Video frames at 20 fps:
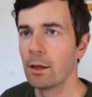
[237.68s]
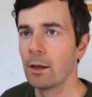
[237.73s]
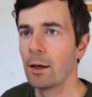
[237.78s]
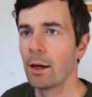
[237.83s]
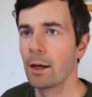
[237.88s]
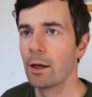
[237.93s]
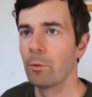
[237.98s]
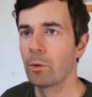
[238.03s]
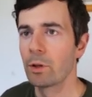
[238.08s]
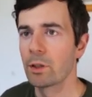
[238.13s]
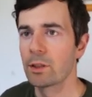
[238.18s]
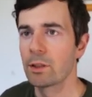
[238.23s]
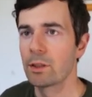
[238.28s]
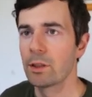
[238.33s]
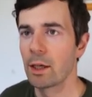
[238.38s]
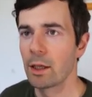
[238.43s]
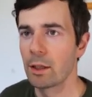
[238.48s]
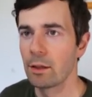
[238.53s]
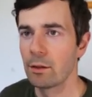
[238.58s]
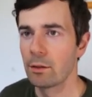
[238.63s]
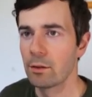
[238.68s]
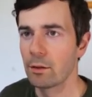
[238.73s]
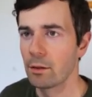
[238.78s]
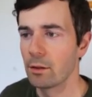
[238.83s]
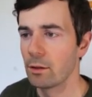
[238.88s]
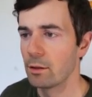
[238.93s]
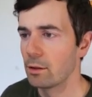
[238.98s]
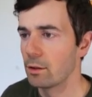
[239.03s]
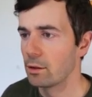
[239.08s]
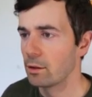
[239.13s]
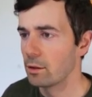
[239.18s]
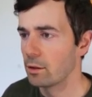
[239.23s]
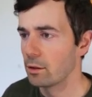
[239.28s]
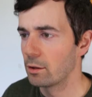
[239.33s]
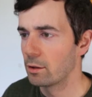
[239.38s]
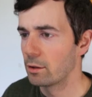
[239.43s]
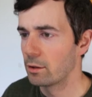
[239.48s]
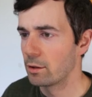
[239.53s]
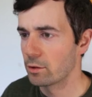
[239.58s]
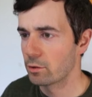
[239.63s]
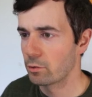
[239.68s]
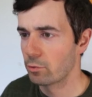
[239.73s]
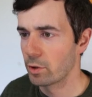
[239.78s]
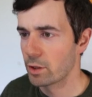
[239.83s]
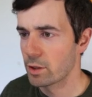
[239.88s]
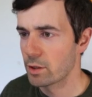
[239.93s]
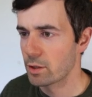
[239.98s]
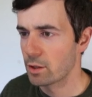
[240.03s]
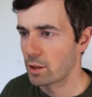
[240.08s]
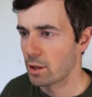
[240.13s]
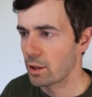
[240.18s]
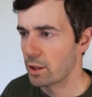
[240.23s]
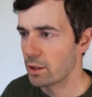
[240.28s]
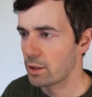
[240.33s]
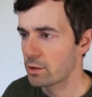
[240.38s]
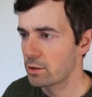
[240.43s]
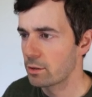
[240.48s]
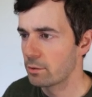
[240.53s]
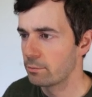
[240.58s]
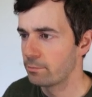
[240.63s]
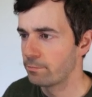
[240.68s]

And I want to set this grid size